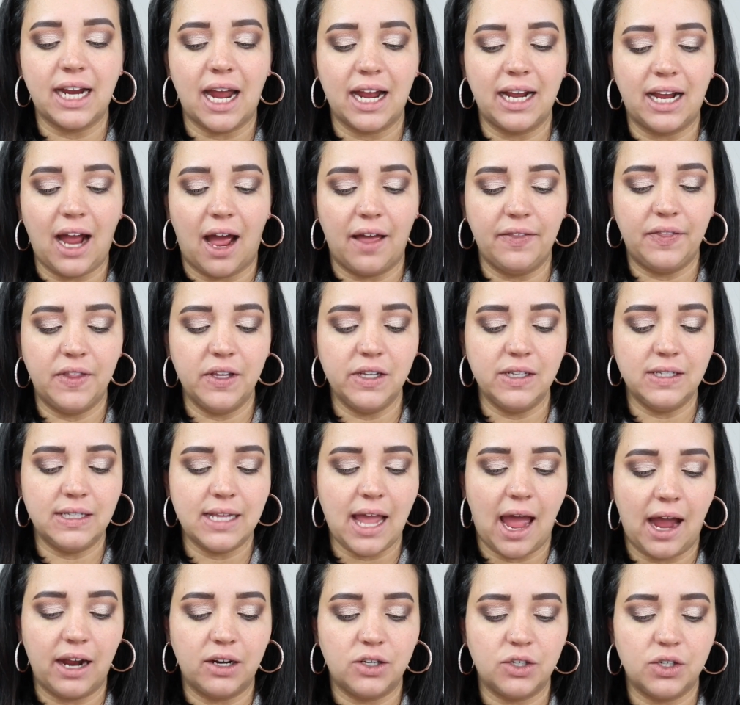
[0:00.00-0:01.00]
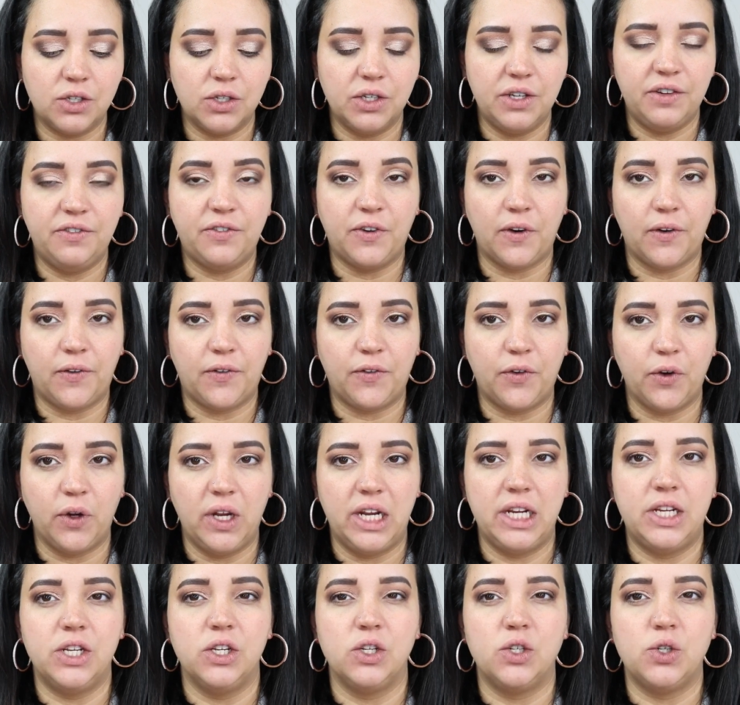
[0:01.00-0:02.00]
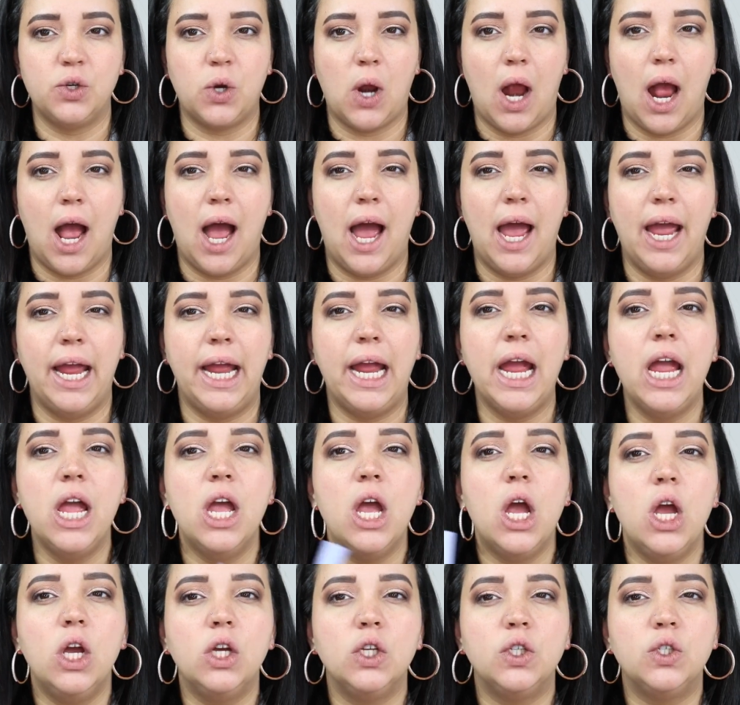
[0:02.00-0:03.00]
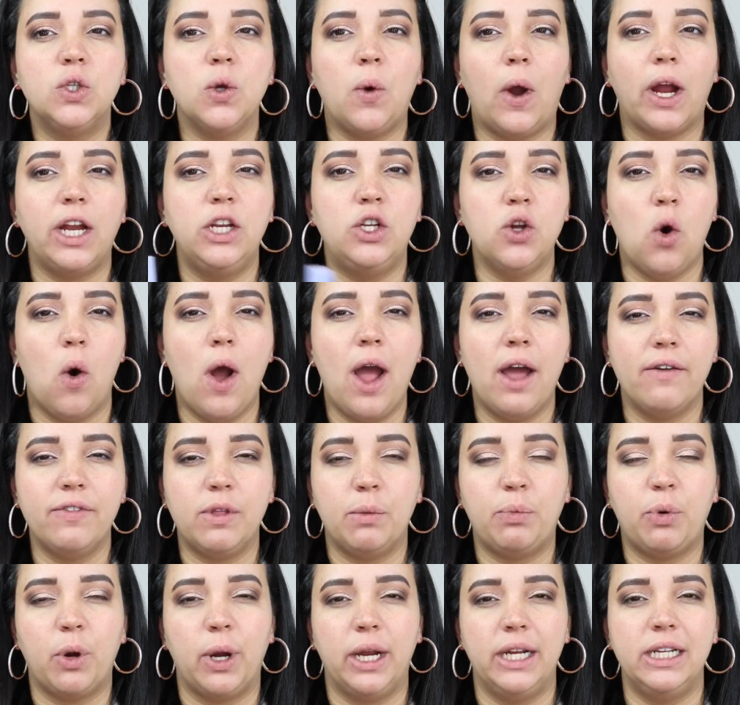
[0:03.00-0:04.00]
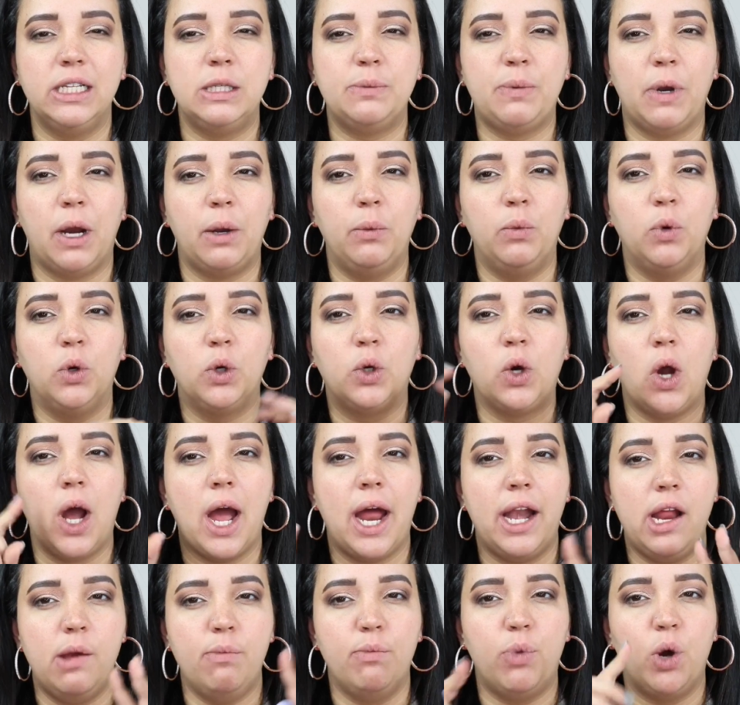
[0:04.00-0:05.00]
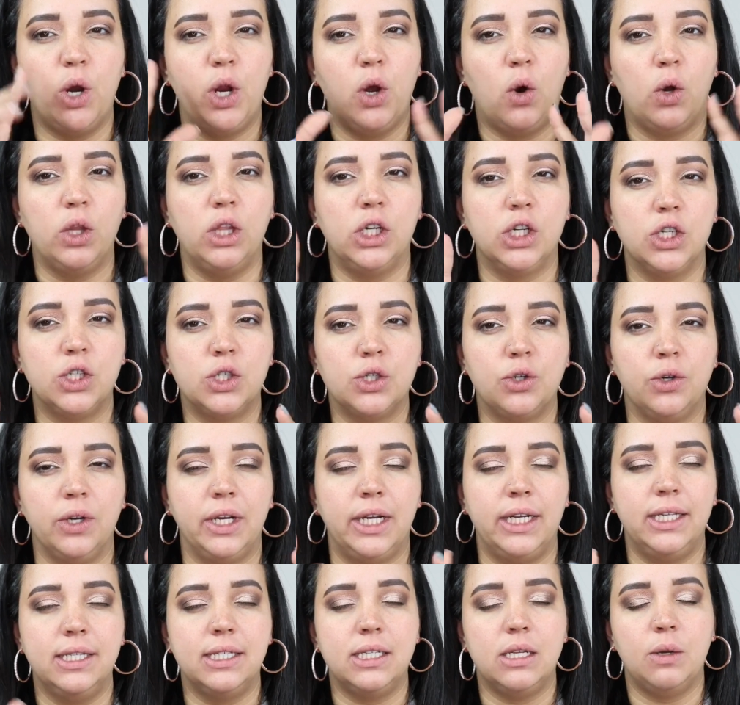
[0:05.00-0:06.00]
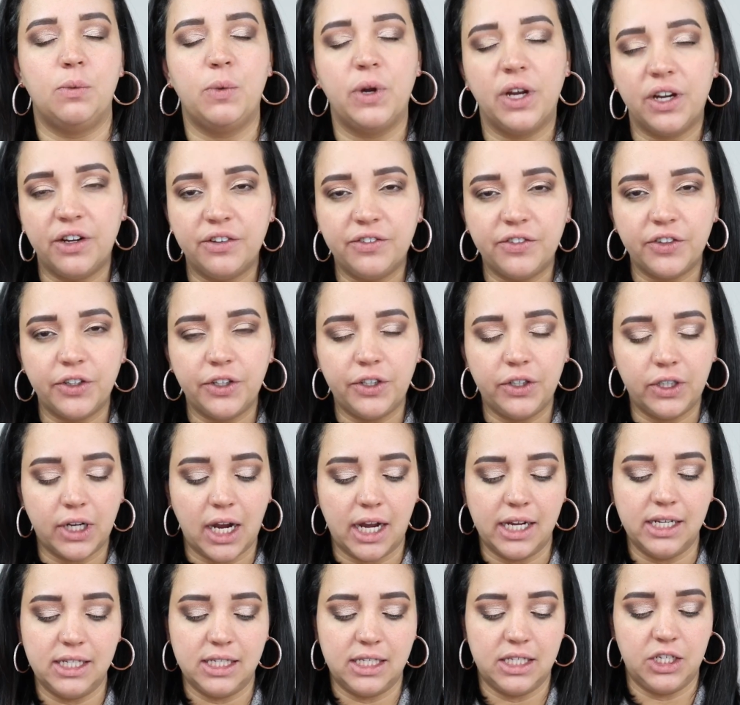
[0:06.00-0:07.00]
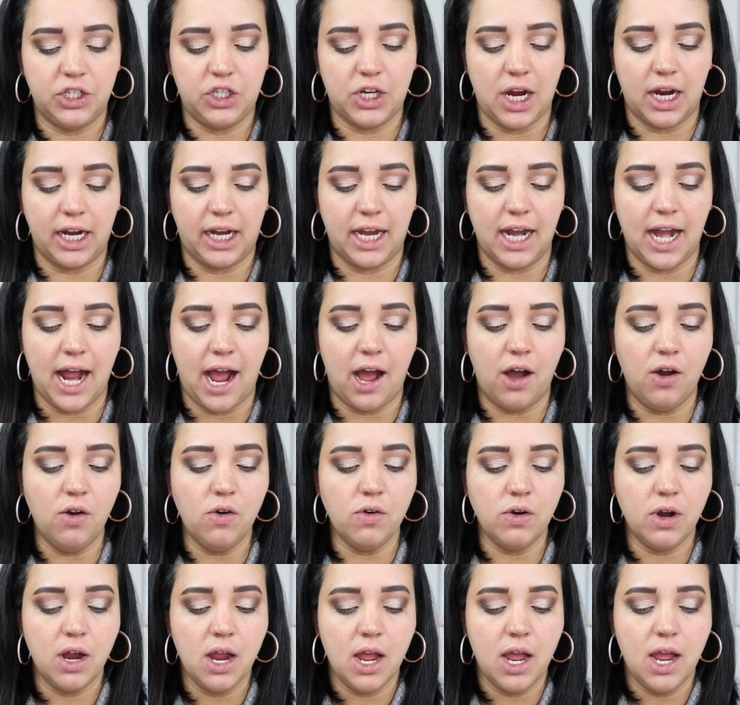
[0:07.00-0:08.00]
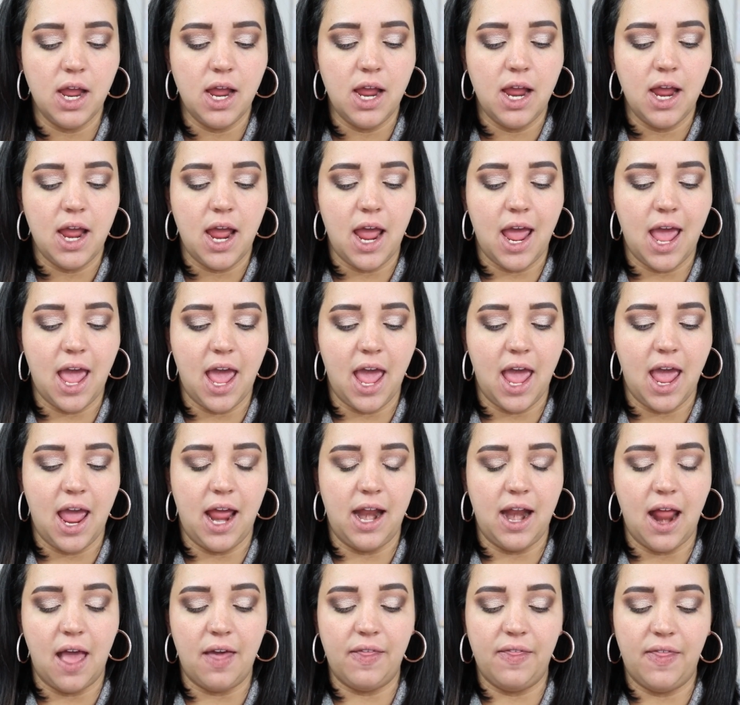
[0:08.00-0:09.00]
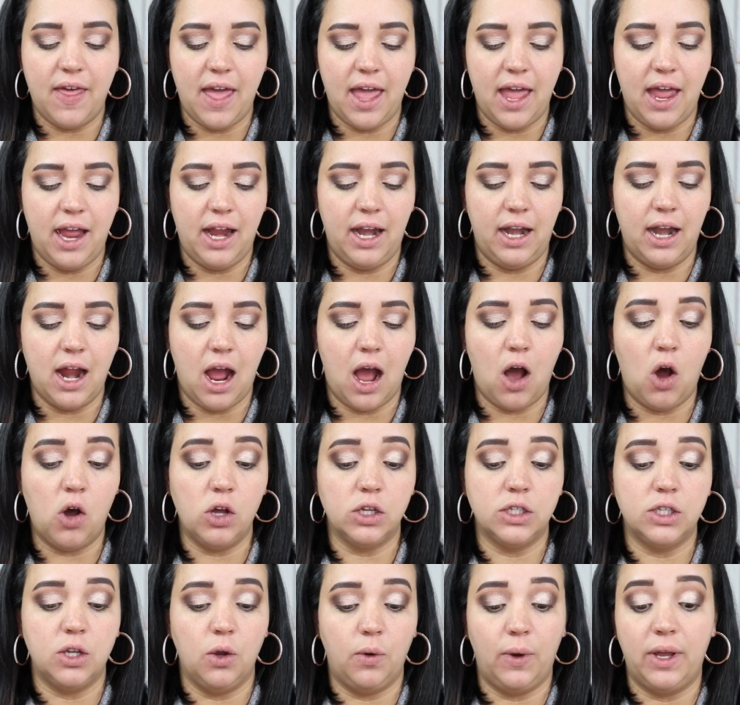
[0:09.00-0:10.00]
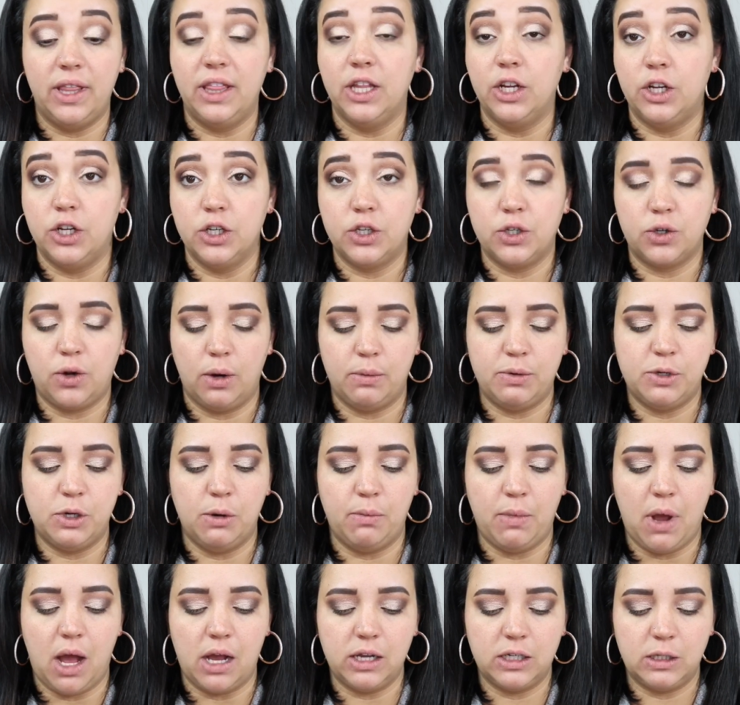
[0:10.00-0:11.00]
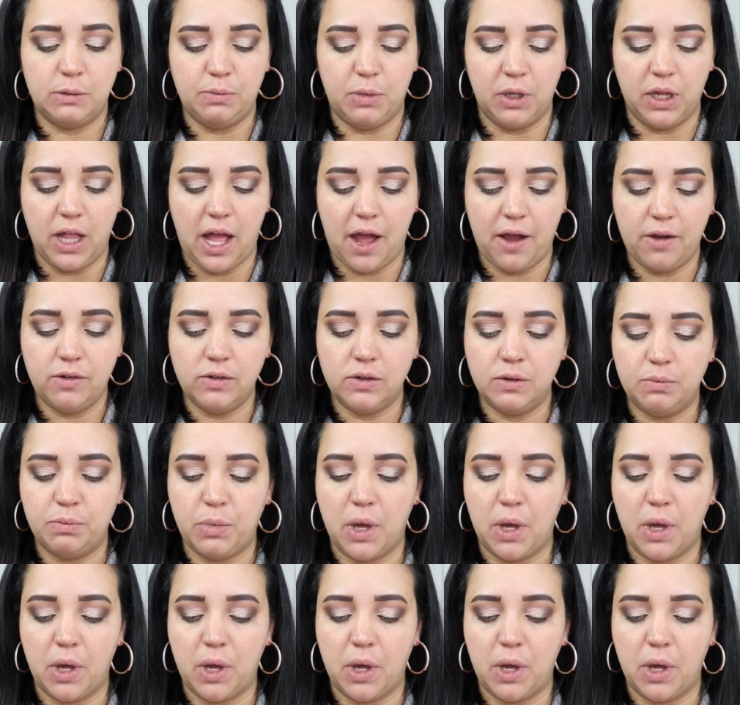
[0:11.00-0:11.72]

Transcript: I got this actually for free to try, so I don't have the price, but I will go ahead and put it on the screen somewhere for you guys to check it out, and then also in the description box below.